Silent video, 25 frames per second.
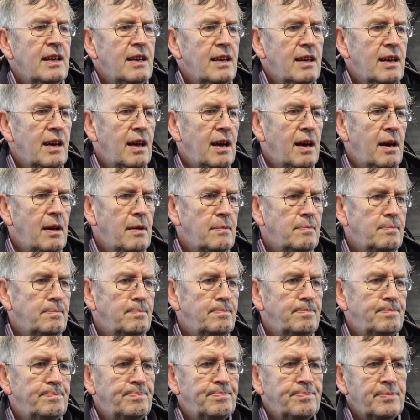
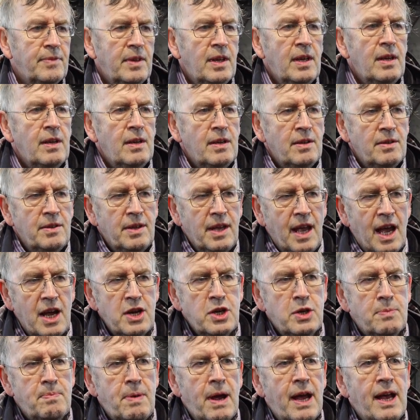the
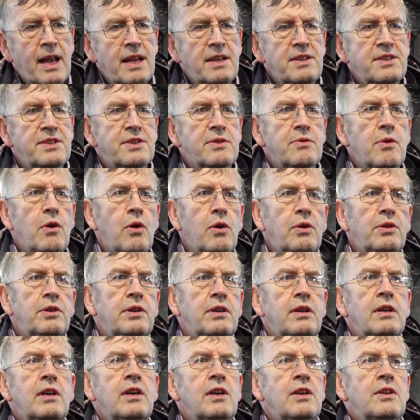ash pans are on,
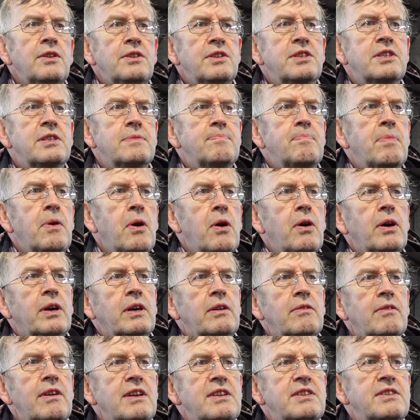the spark
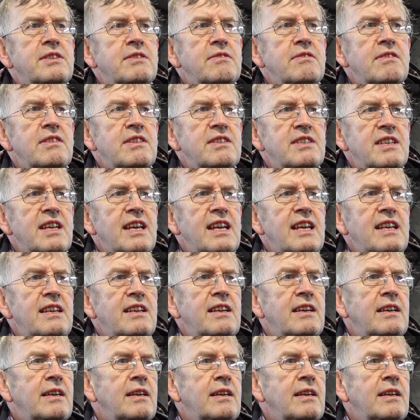arrestor is in.